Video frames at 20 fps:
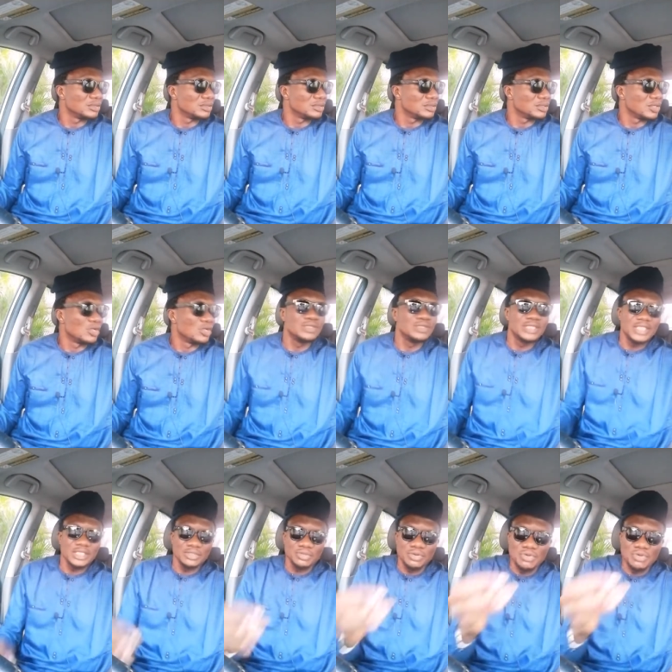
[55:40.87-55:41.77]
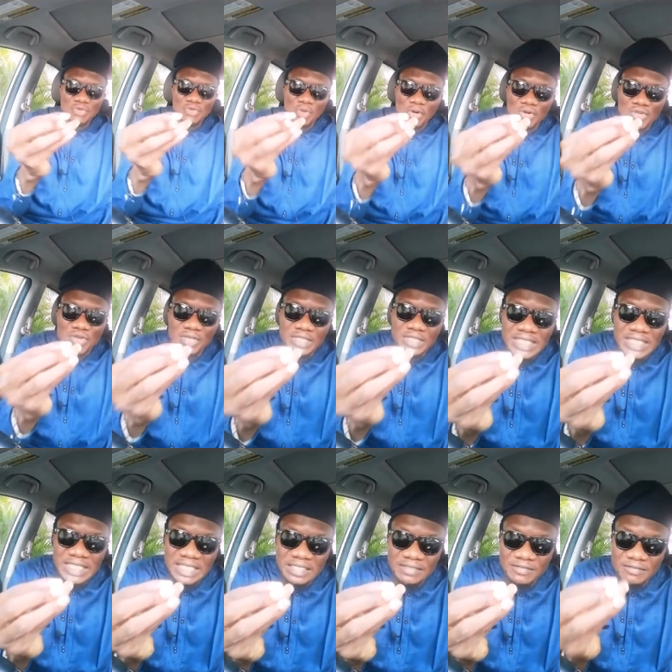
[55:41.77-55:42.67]
Until you know
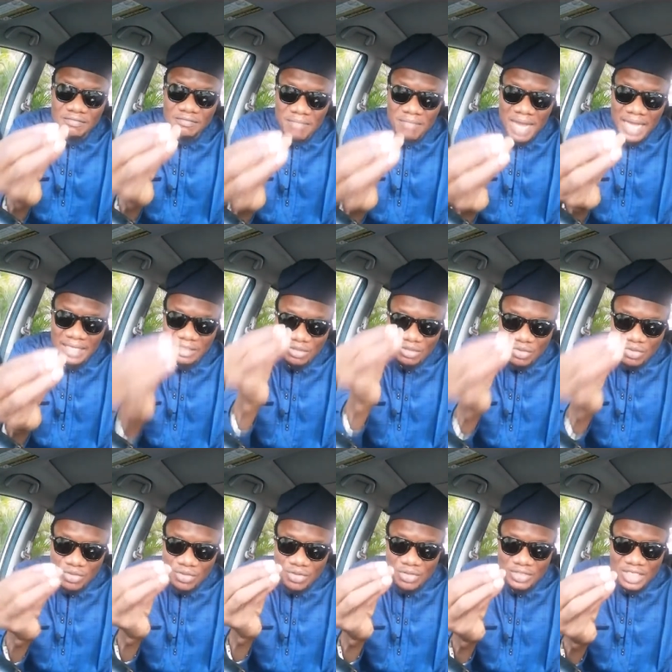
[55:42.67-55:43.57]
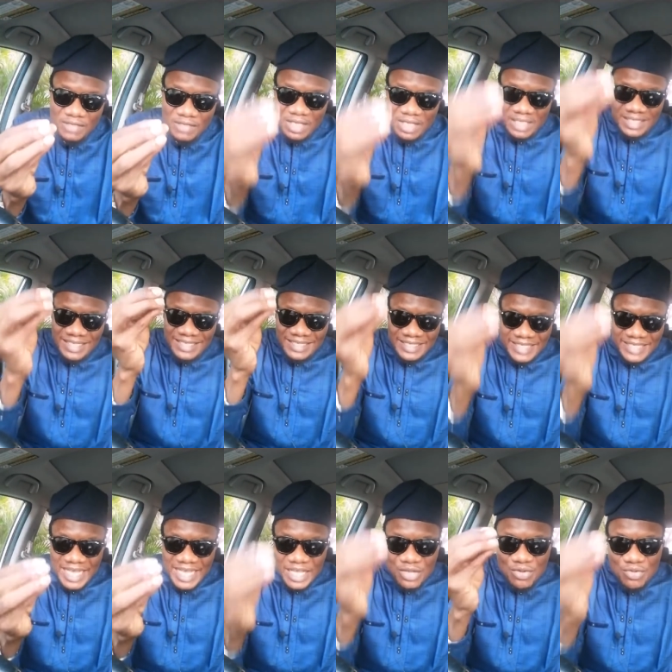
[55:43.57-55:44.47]
yourself. Man, know yourself. The
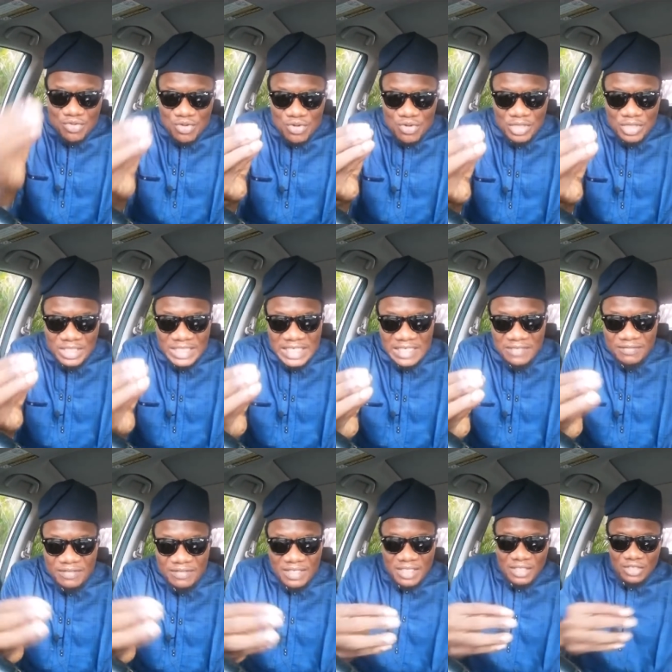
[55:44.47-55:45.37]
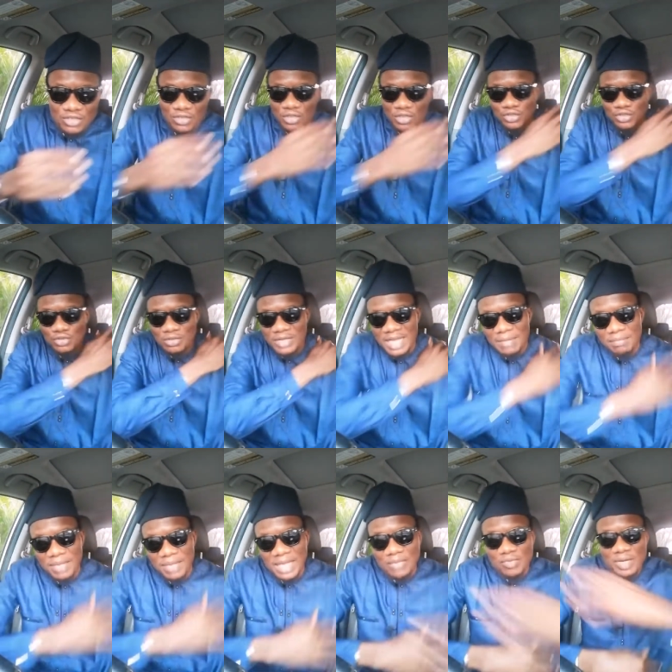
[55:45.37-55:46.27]
day you know yourself, your shoulder
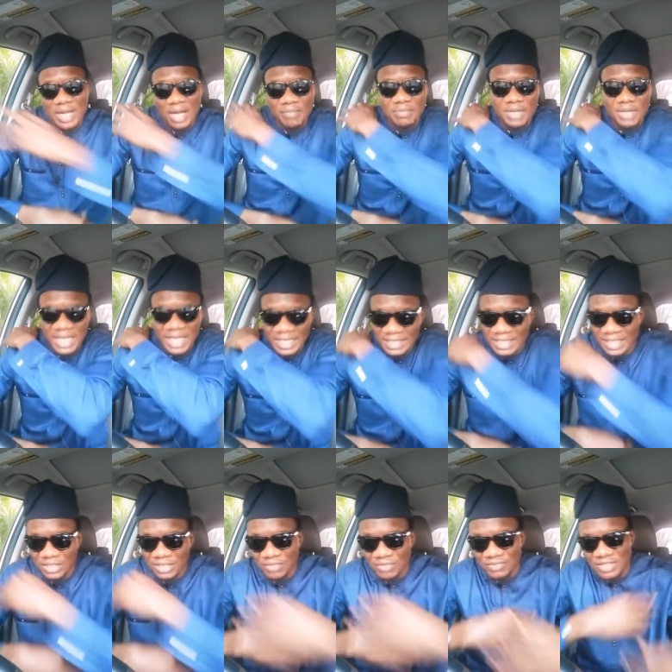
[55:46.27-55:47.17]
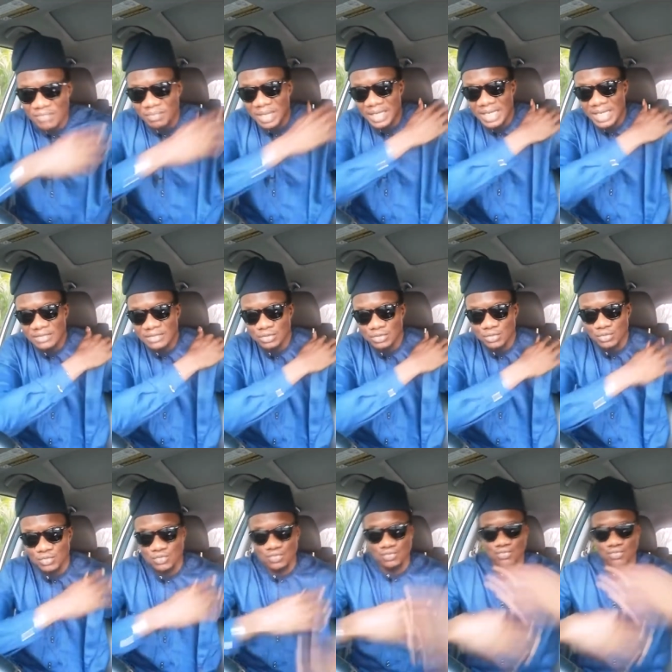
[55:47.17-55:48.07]
pad will now be like that of Deeper Life
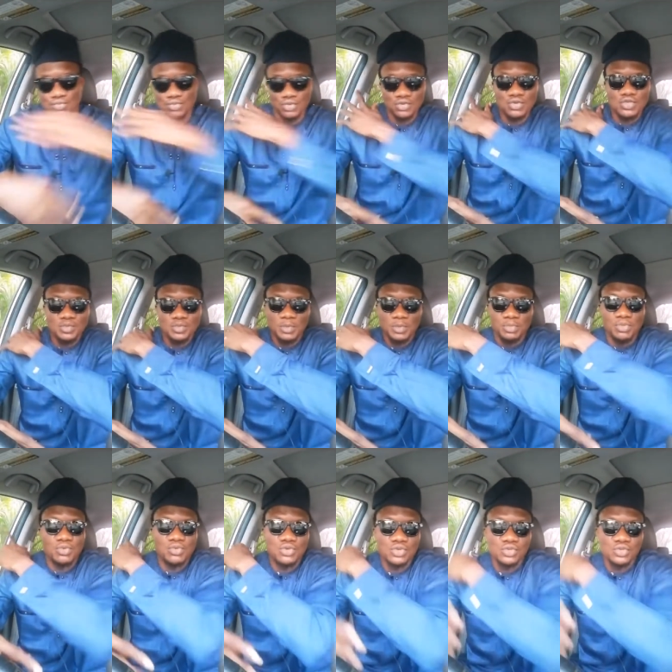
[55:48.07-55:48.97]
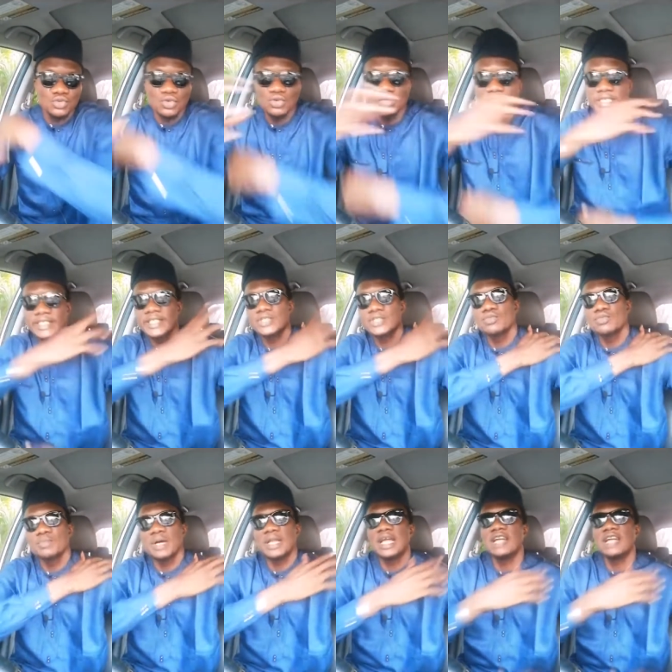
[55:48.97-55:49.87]
suit. Those people, those olden days
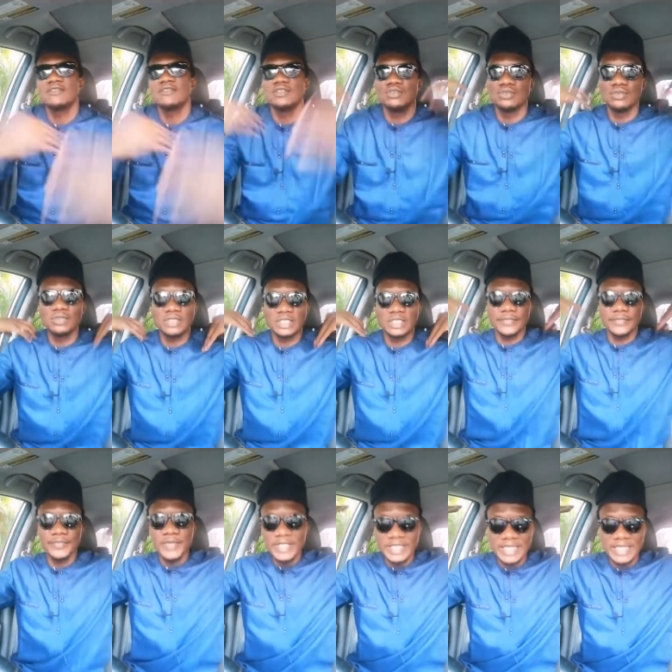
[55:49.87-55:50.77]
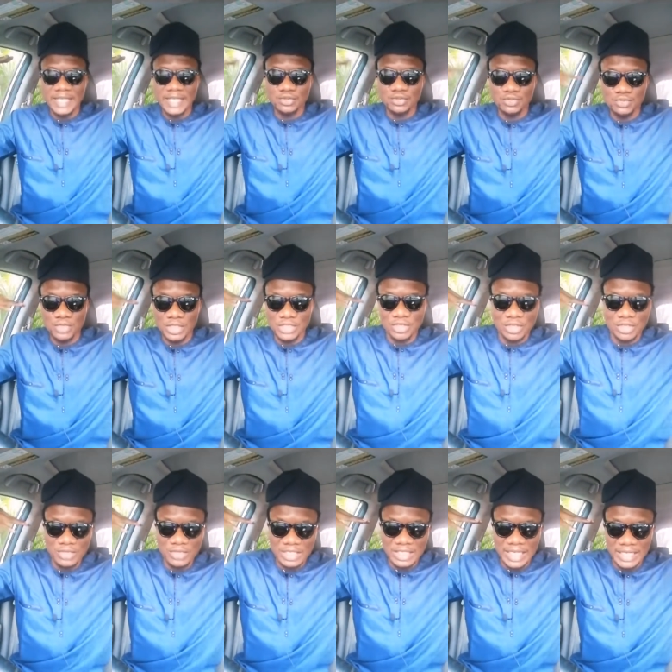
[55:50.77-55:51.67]
Deeper Life, you know the way their suit is
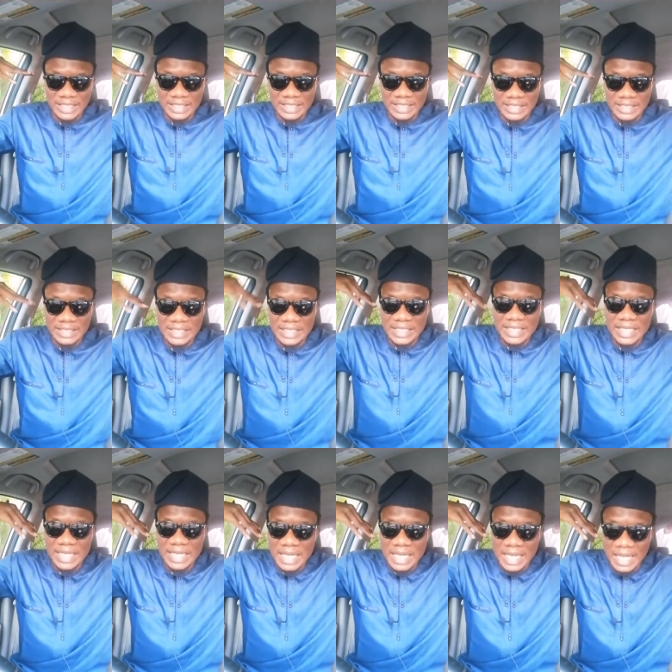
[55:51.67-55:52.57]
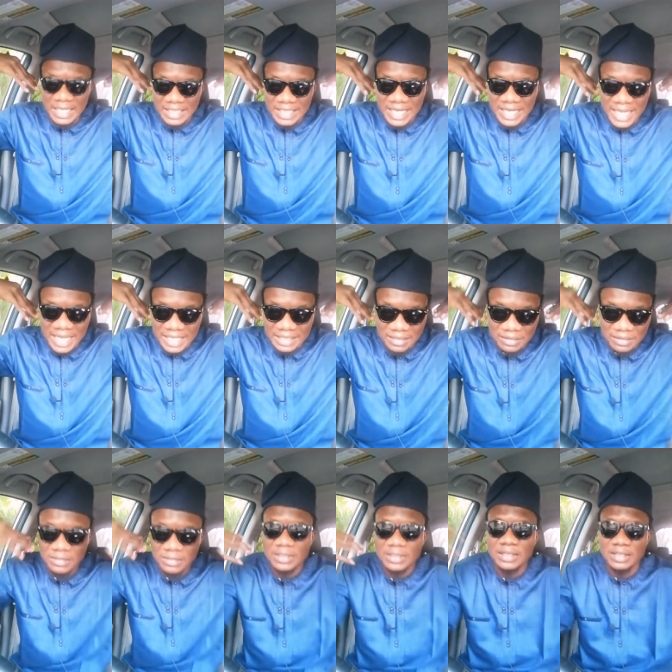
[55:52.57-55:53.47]
always like this. Like you
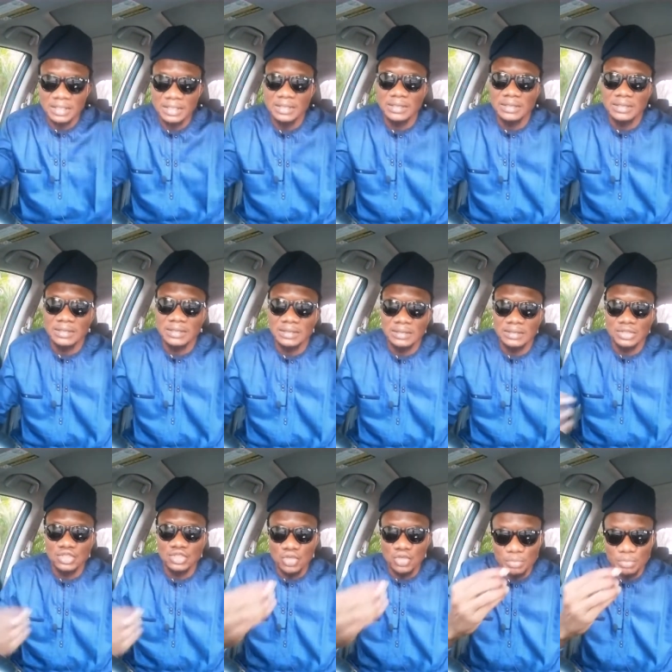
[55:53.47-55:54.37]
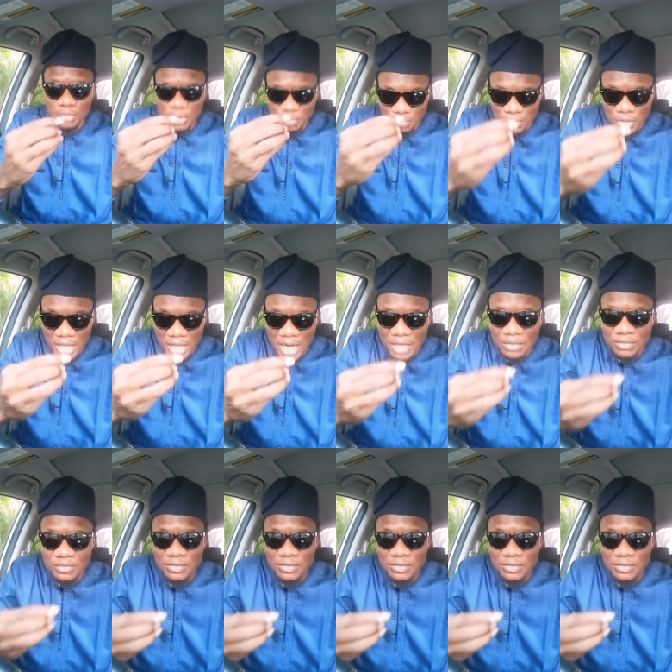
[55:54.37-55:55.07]
will be proud